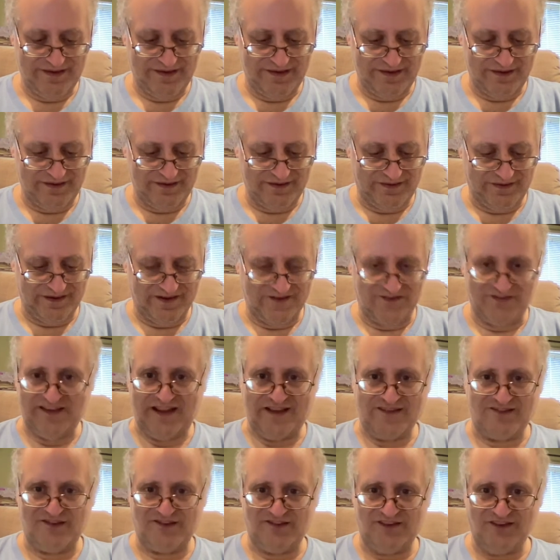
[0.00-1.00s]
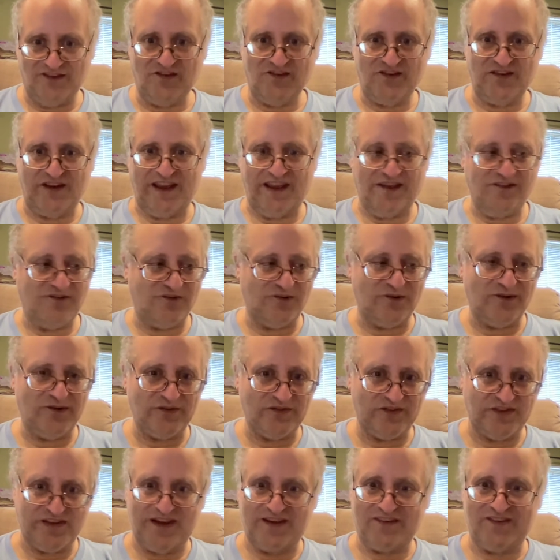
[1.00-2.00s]
Okay, it's not just a change all
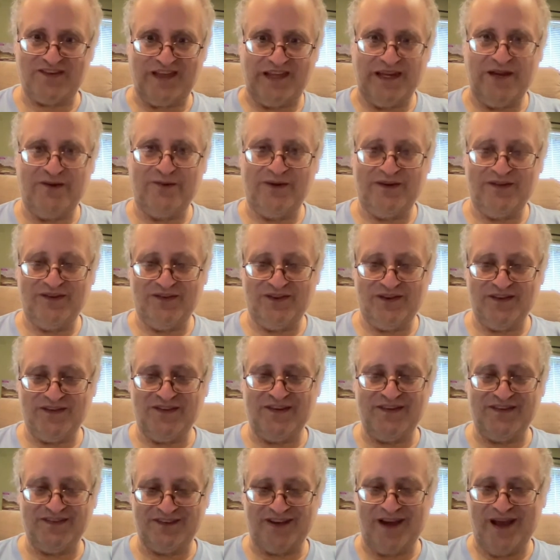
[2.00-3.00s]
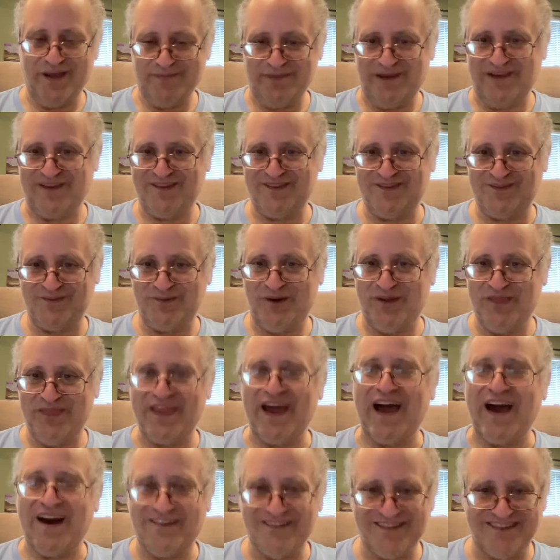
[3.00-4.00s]
ZX81 to Timex
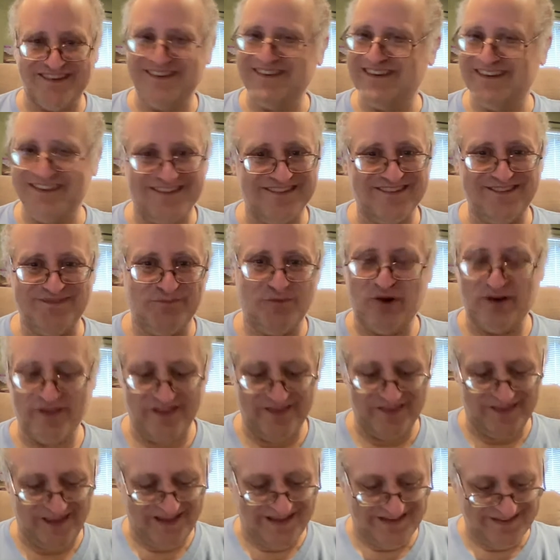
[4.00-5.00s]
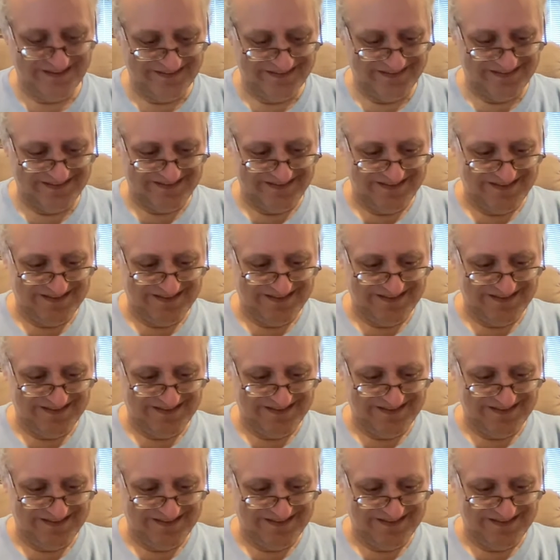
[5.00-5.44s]
1000, it's more than that.